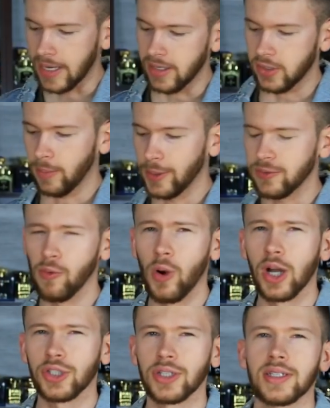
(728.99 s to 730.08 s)
Thank you so much for
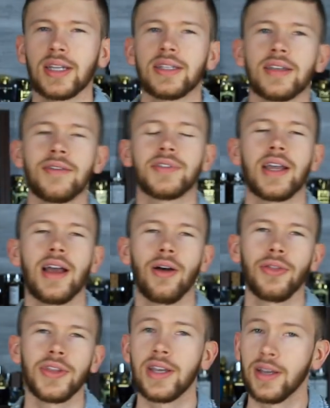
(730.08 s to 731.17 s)
watching. Stay safe, stay
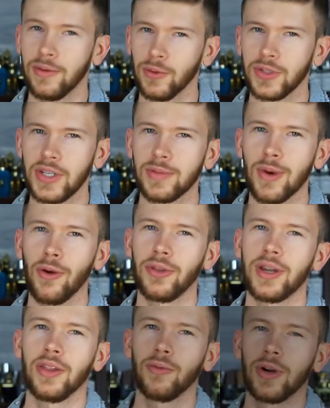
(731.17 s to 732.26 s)
healthy, and we'll see you tomorrow with
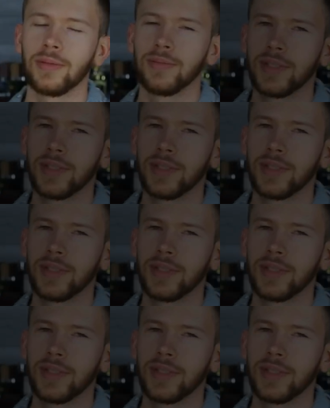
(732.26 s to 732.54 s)
another one.